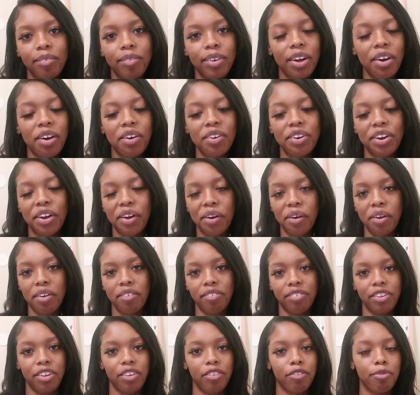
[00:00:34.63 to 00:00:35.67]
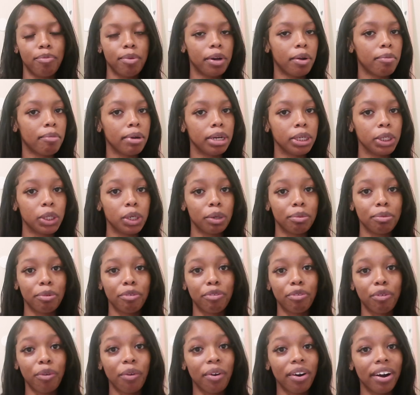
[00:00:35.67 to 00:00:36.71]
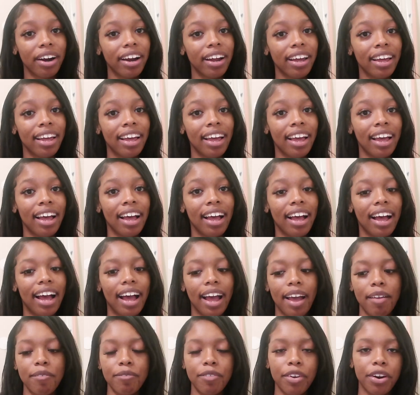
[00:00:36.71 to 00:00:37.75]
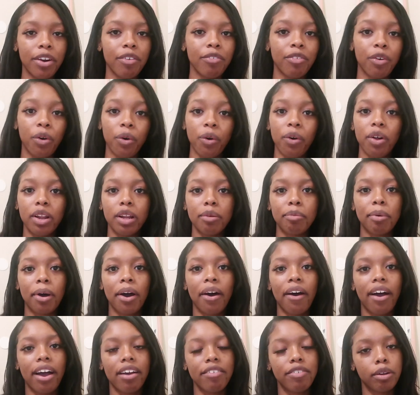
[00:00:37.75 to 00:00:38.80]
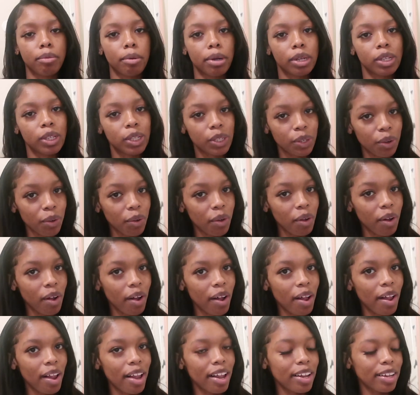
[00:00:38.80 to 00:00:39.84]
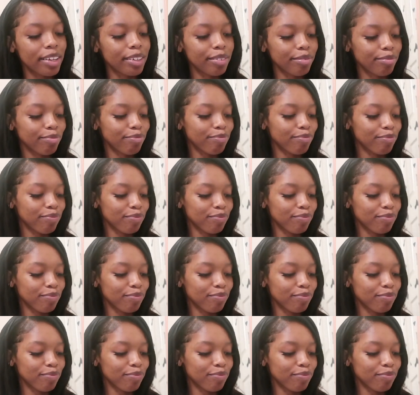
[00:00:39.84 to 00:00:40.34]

We all know, if you've been on my channel before, I'm very vocal about how I feel about school.